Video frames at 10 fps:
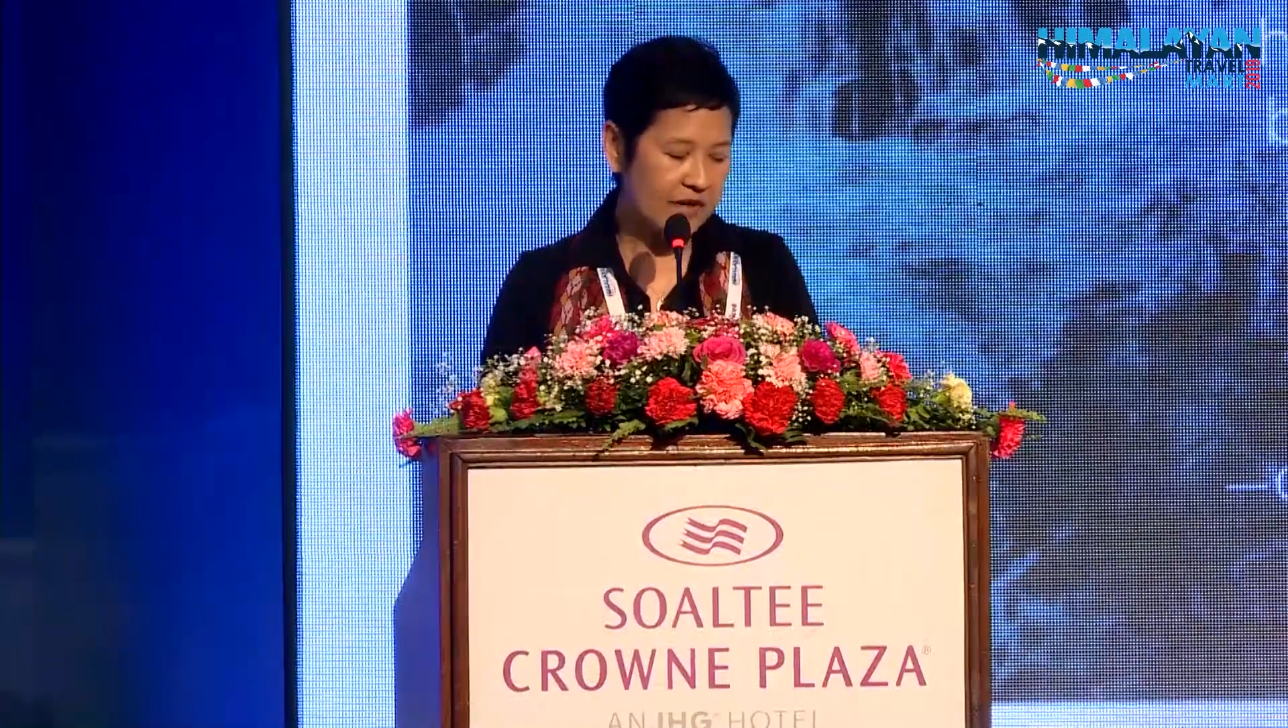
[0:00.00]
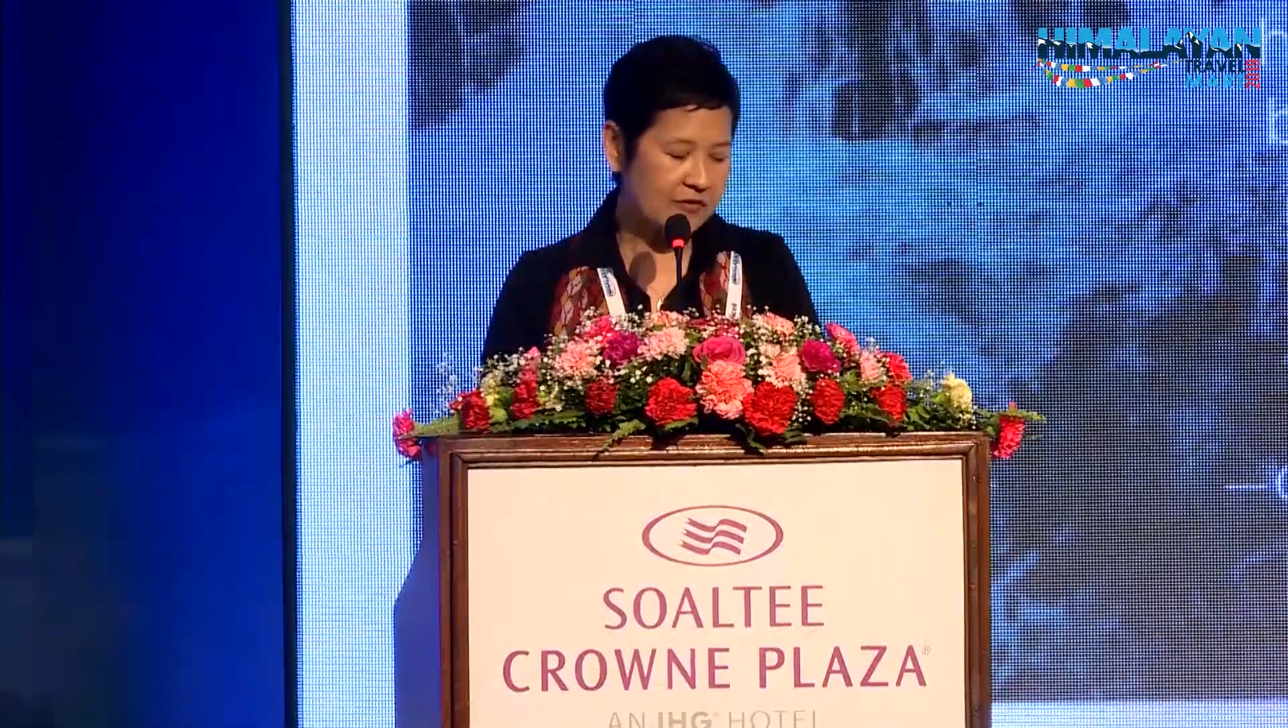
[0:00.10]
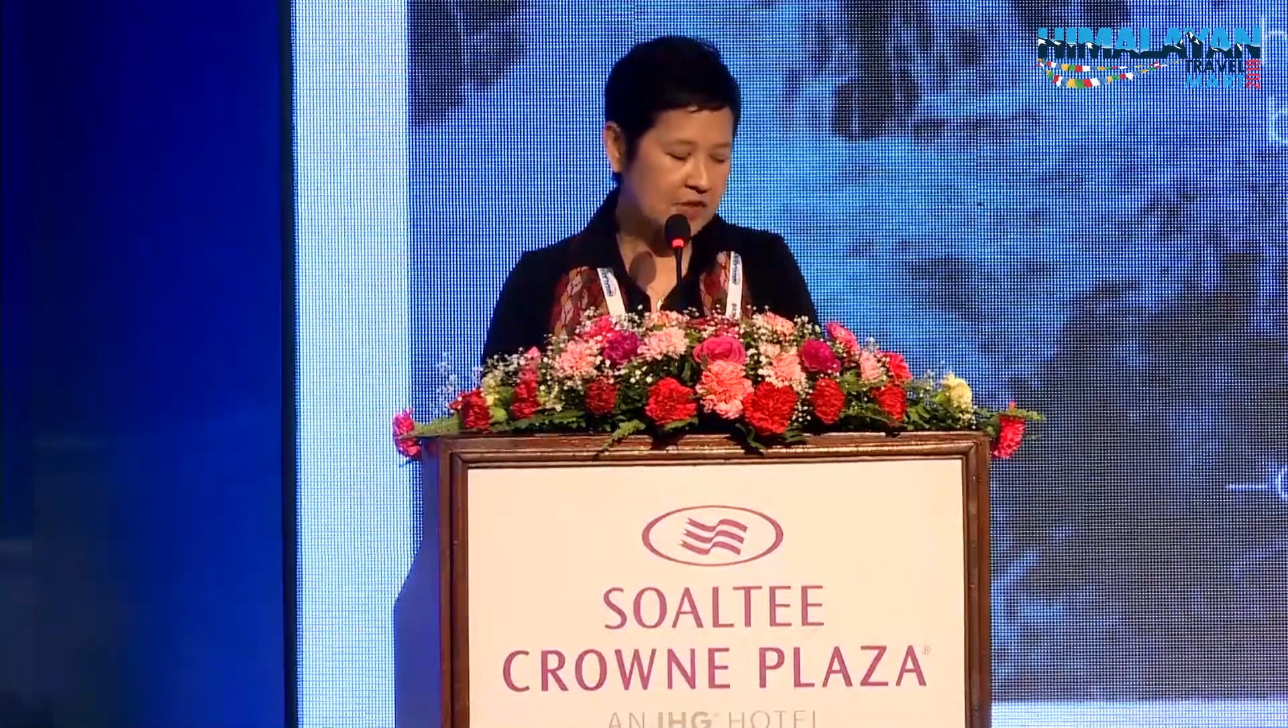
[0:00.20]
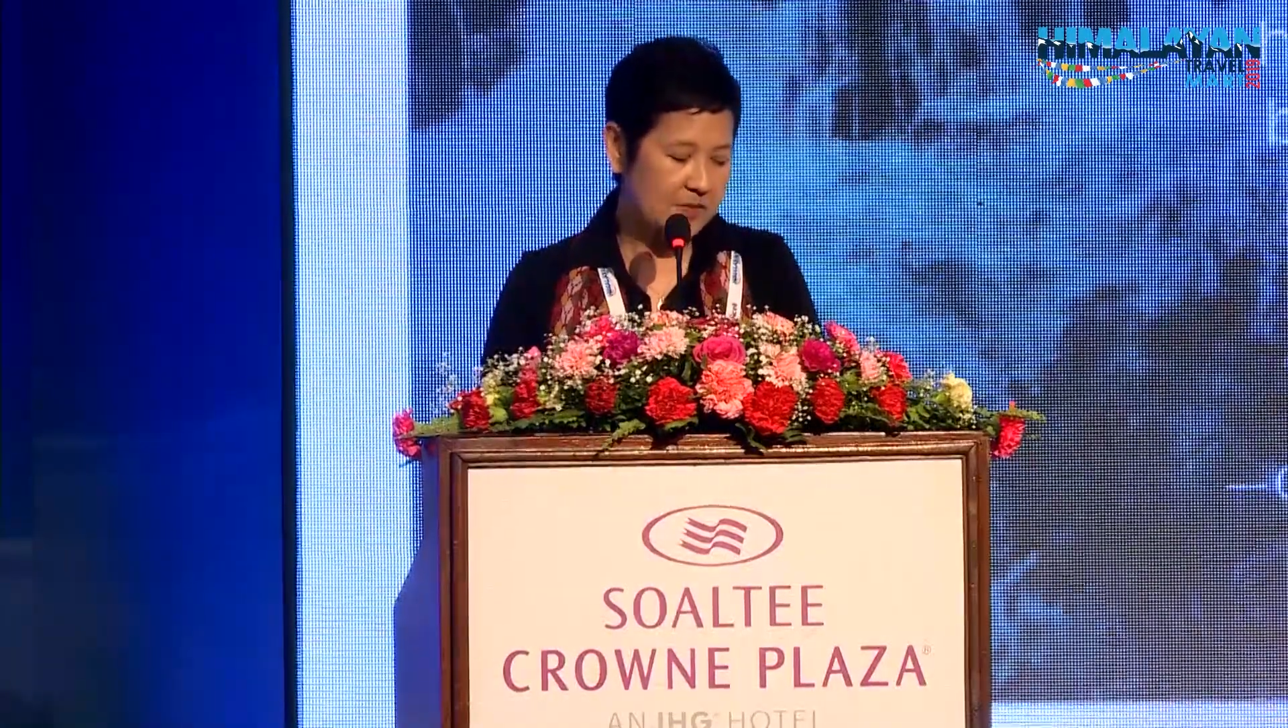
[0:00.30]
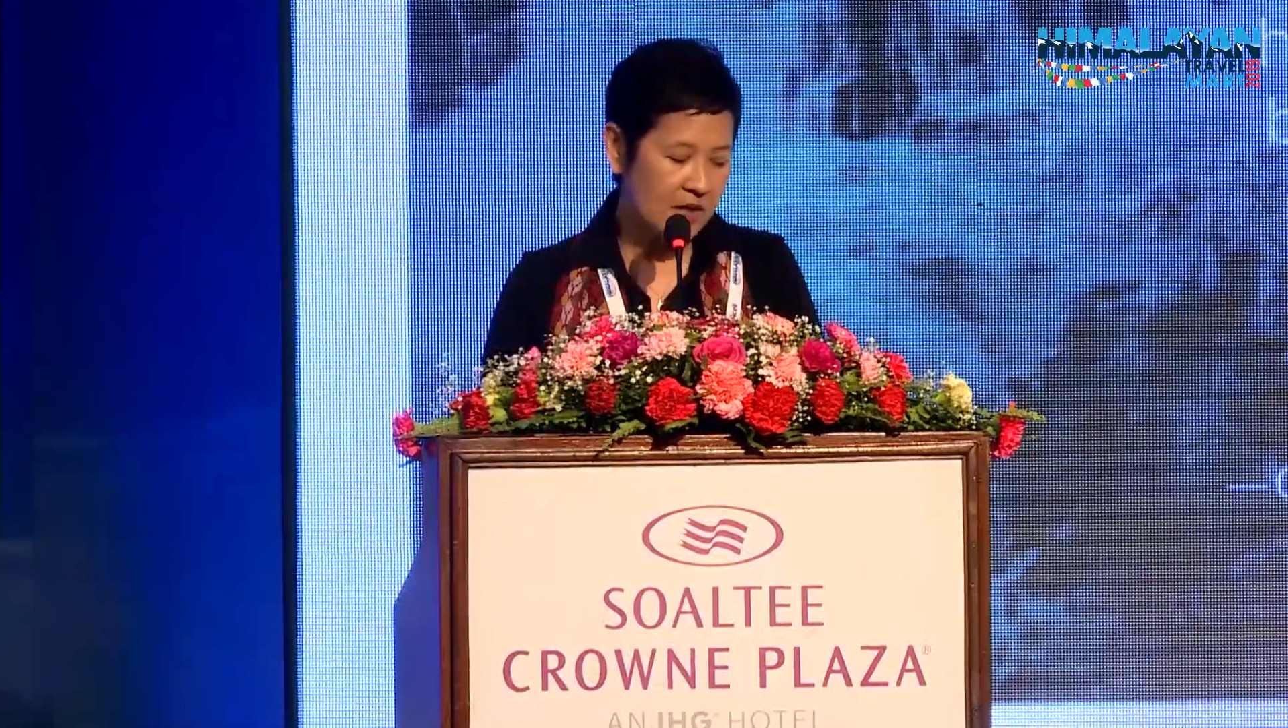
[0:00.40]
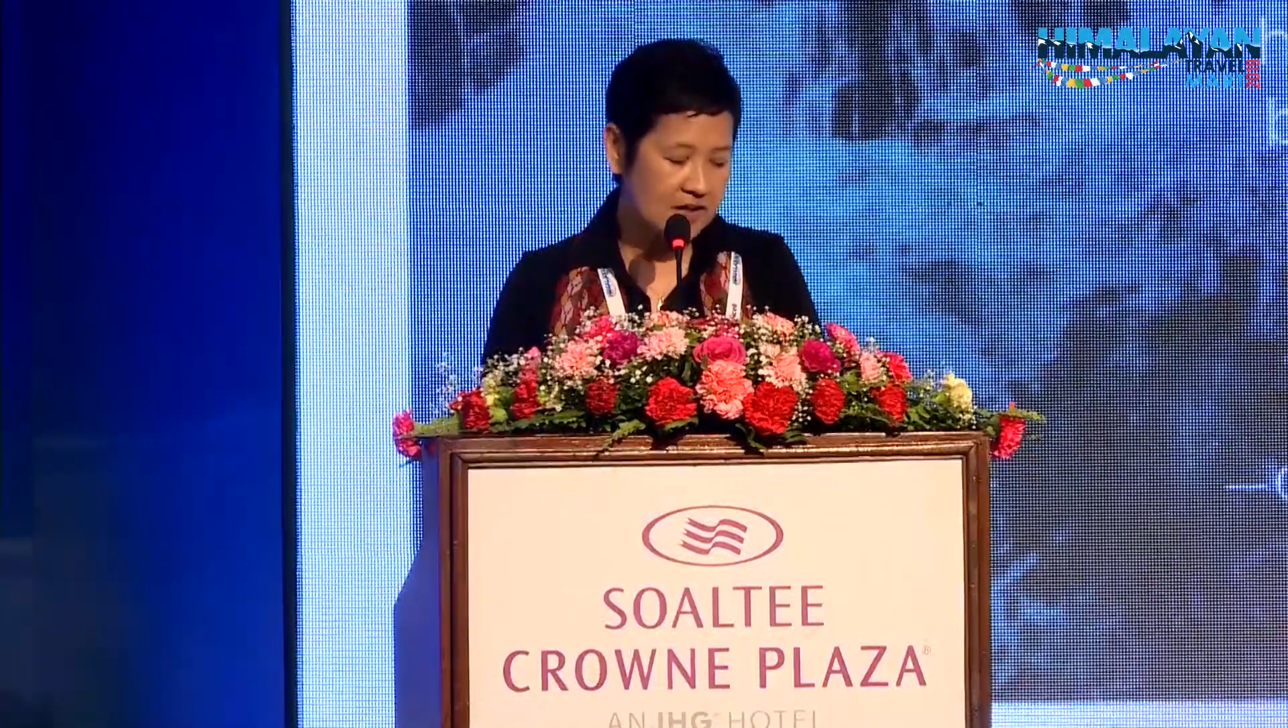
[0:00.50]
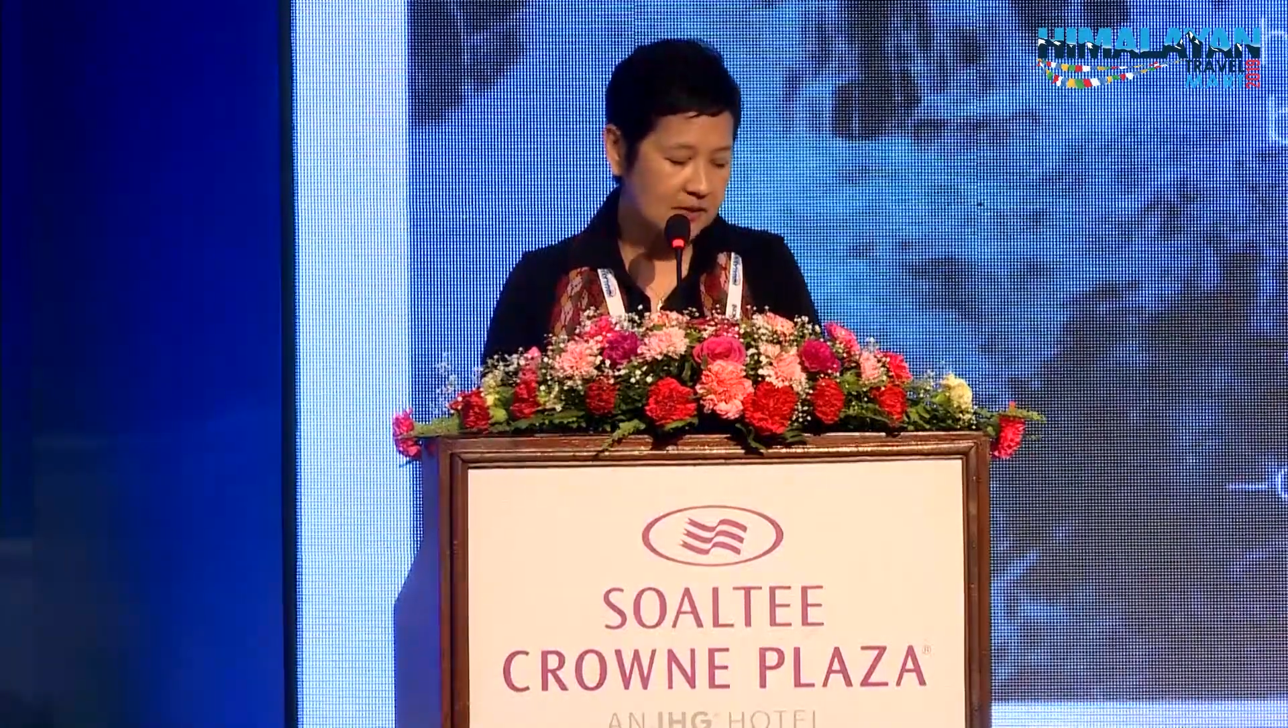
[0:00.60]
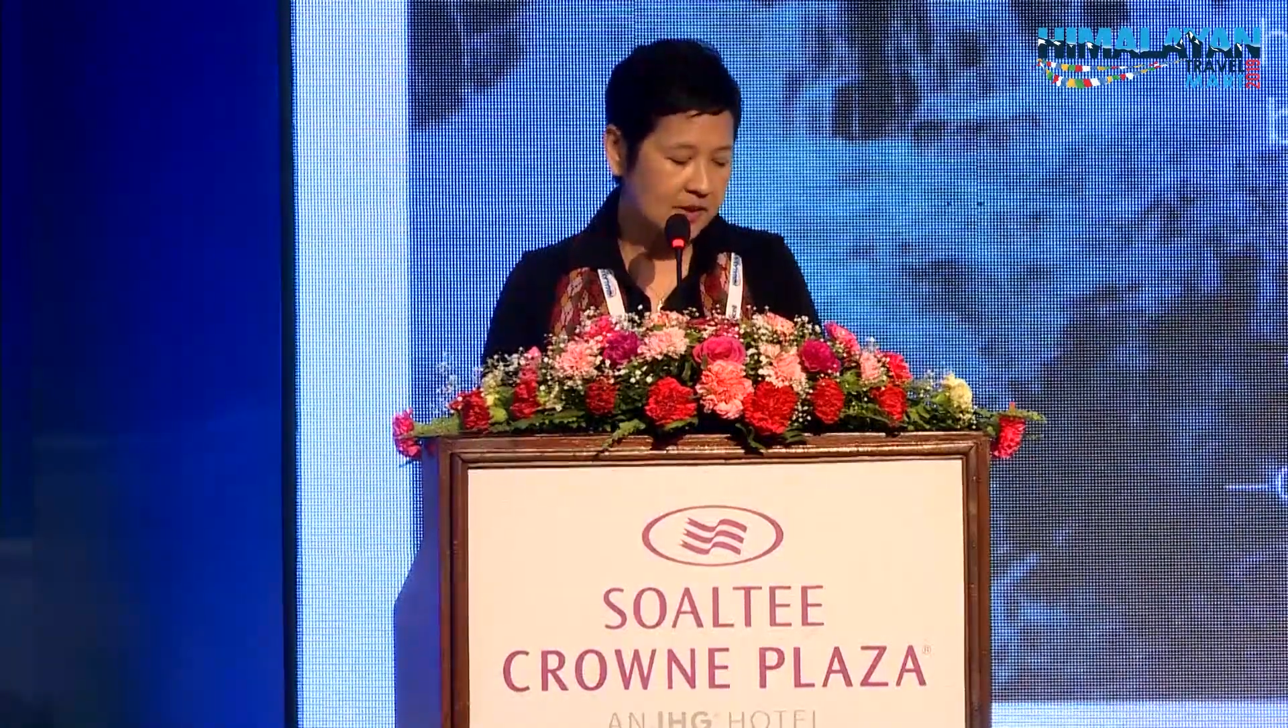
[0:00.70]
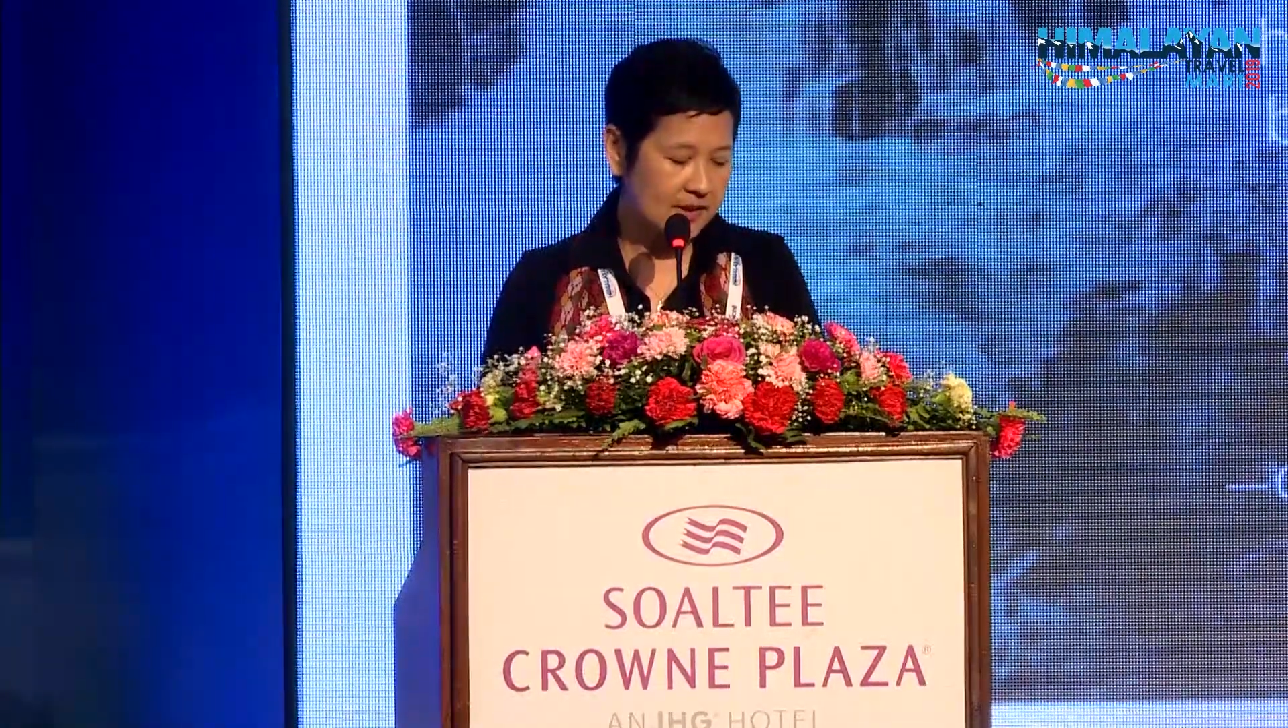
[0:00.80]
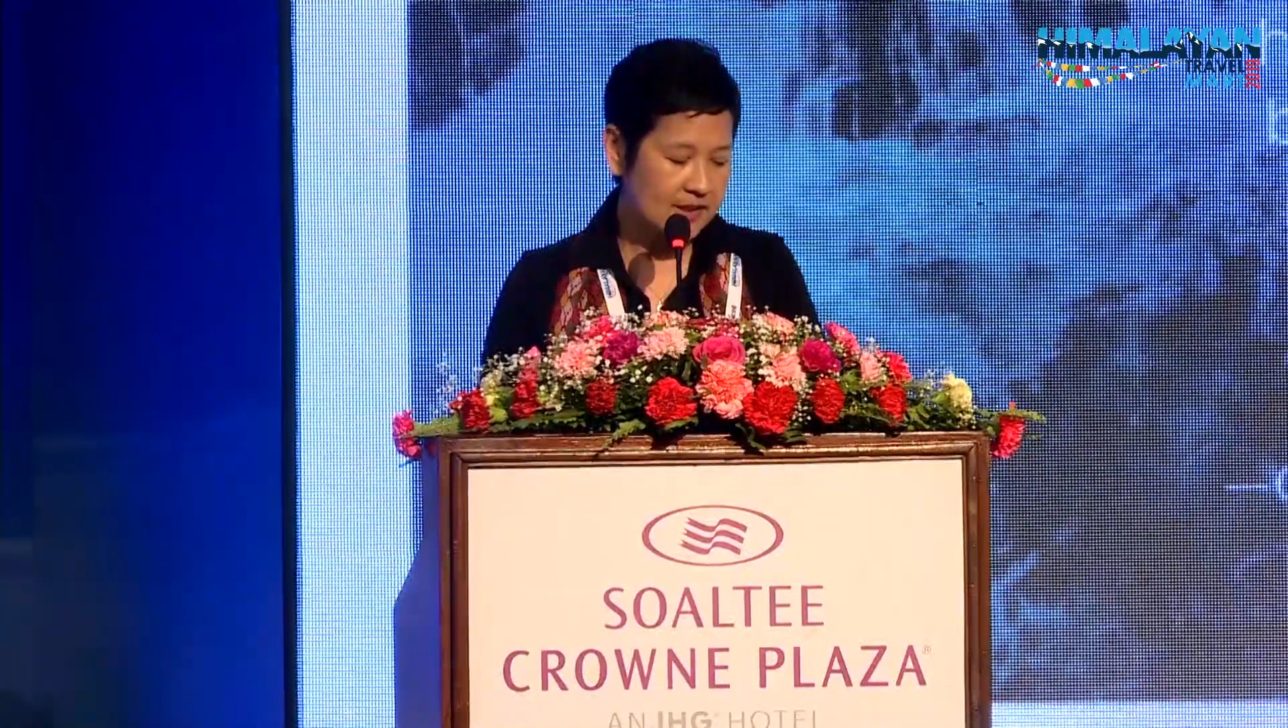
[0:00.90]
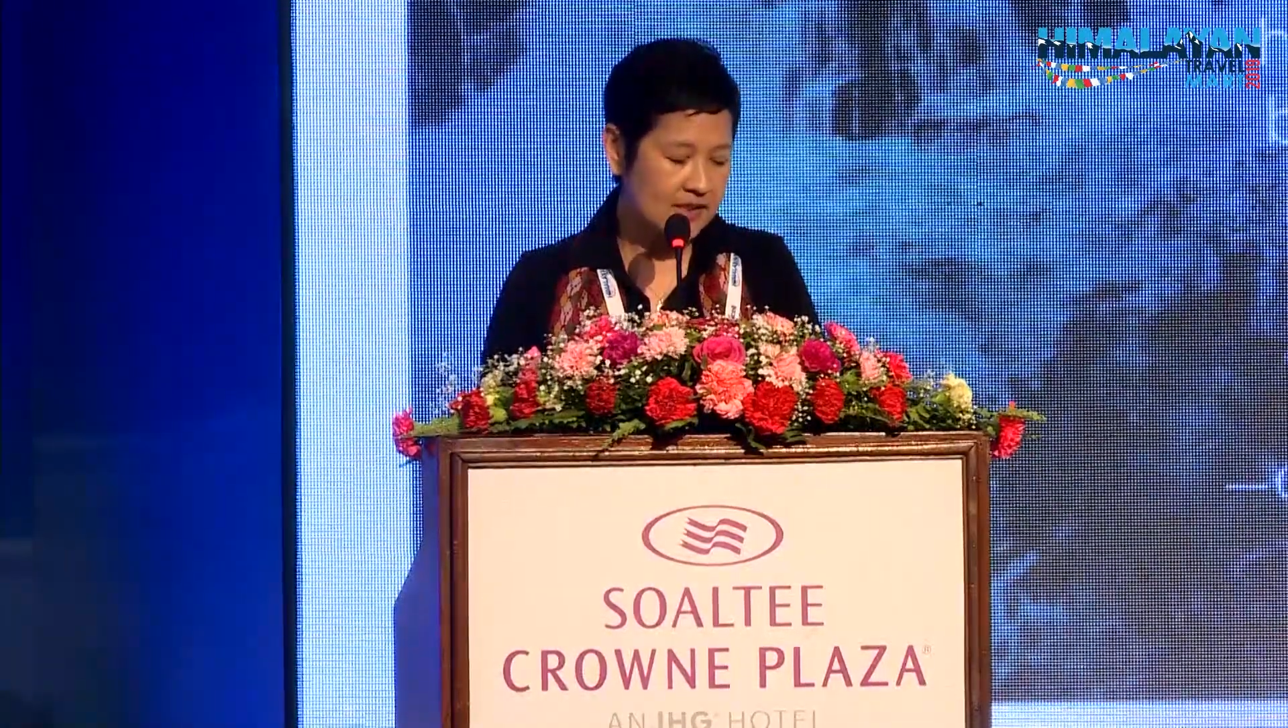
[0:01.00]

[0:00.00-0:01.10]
a responsibility